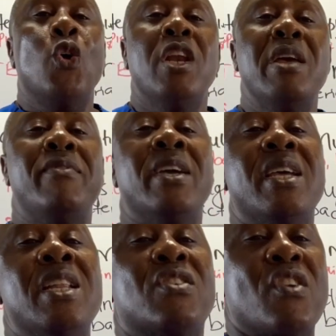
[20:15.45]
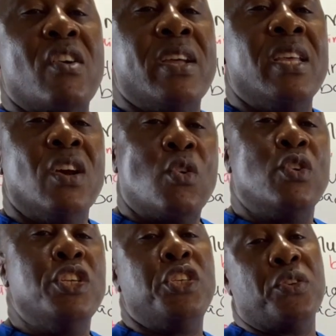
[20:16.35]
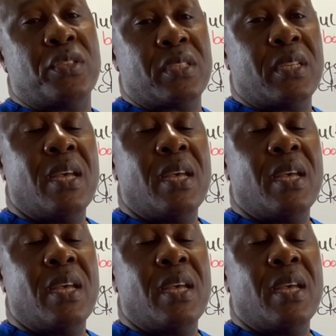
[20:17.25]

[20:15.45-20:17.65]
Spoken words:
living in crowded conditions,